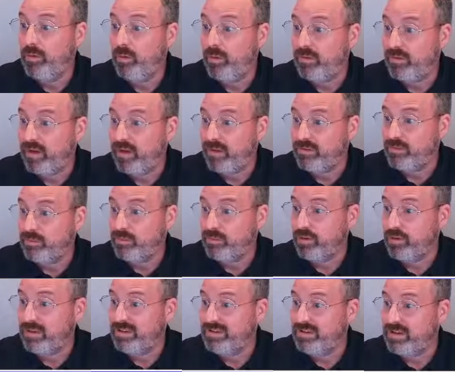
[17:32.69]
We've got some
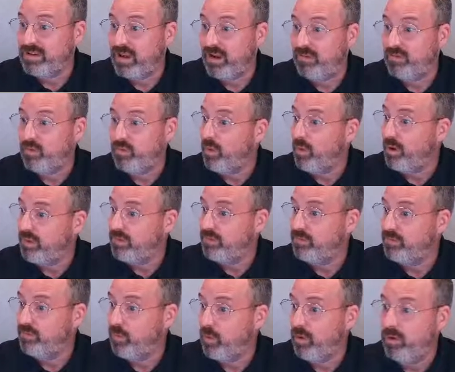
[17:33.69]
pre-saved ones
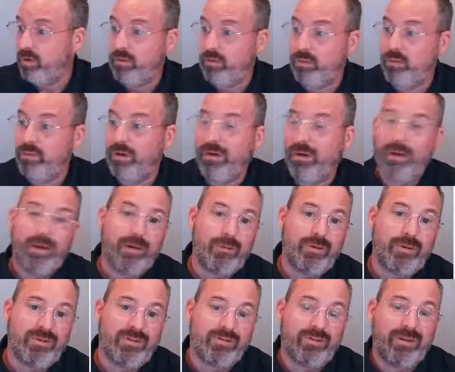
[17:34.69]
for you,
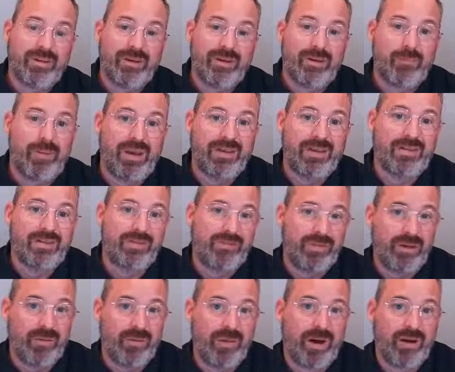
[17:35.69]
which are really based off
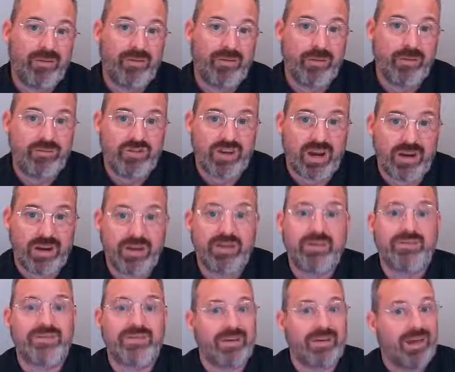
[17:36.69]
the amount of
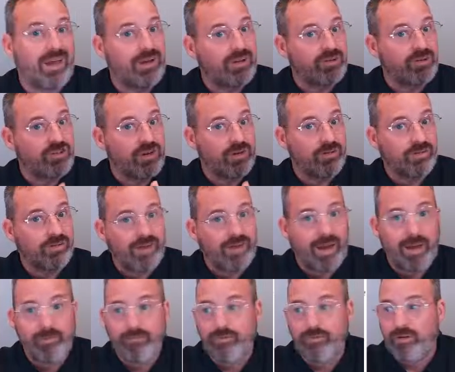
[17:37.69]
objectives and kind of general
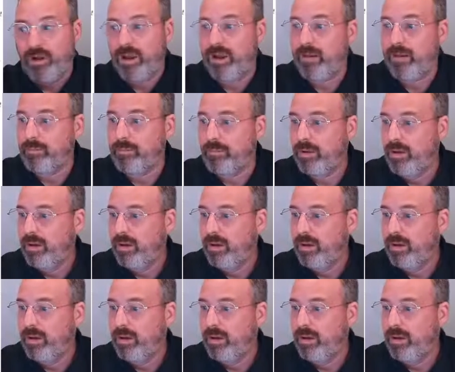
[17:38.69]
time frame.